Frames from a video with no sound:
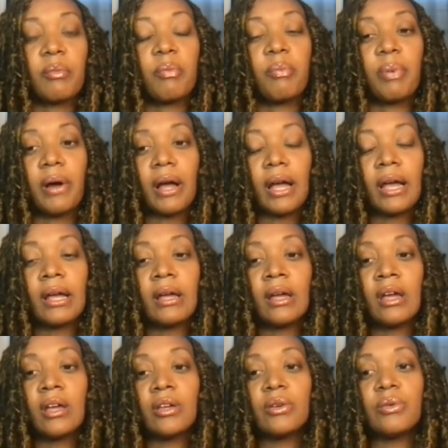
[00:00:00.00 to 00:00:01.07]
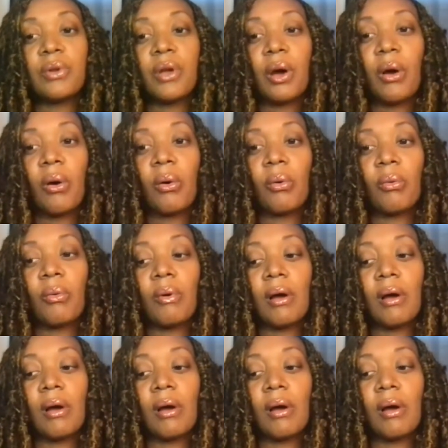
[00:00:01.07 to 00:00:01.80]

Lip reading: But, you know,